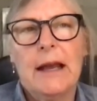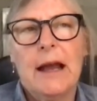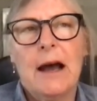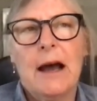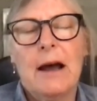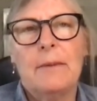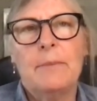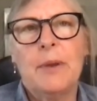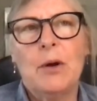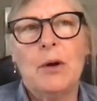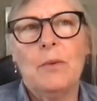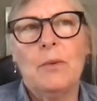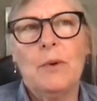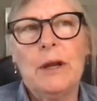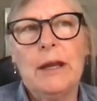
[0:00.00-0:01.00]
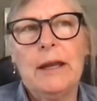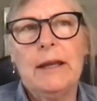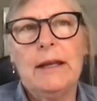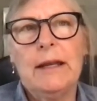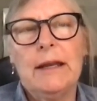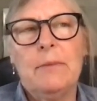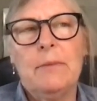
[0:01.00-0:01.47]
But we
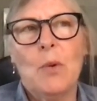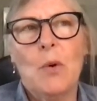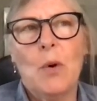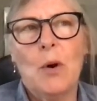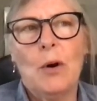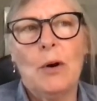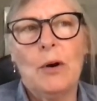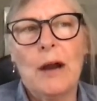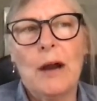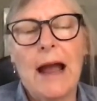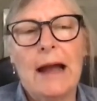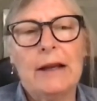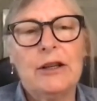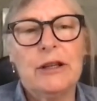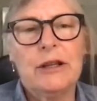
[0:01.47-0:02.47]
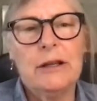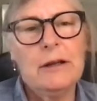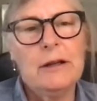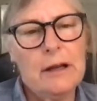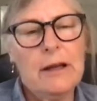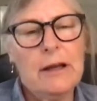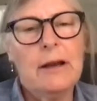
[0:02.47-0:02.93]
need more
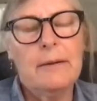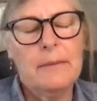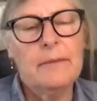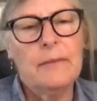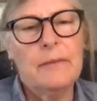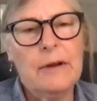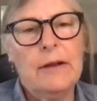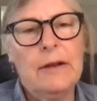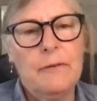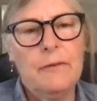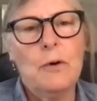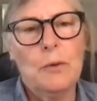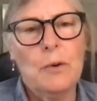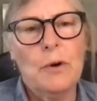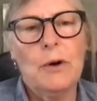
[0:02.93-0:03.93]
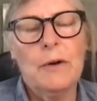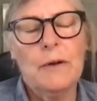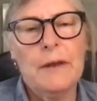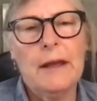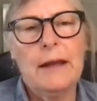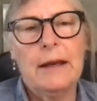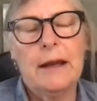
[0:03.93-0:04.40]
action in Fort Worth,
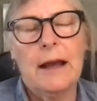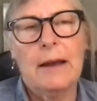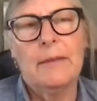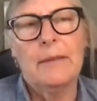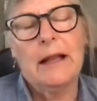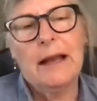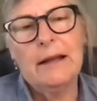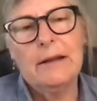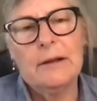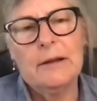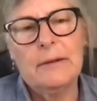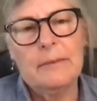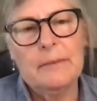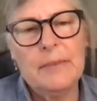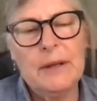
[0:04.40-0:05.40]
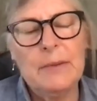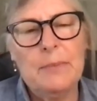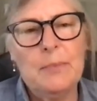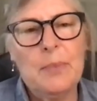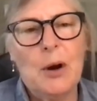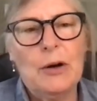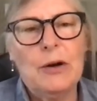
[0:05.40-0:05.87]
and I'm glad to be
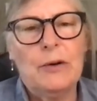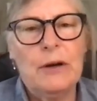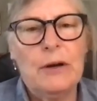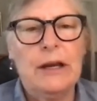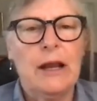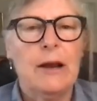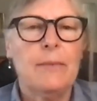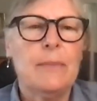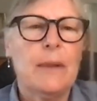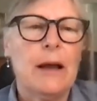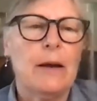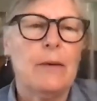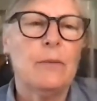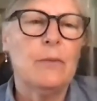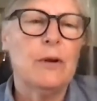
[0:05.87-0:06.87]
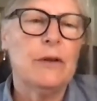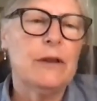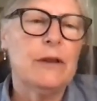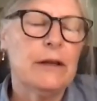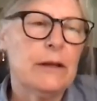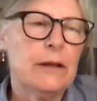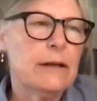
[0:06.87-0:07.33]
partnering up with
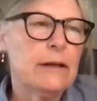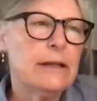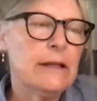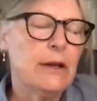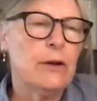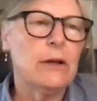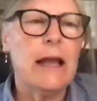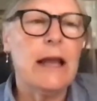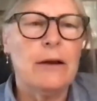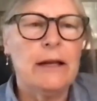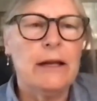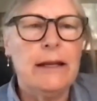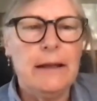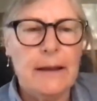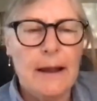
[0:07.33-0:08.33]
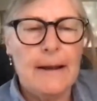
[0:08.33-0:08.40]
the Tarrant County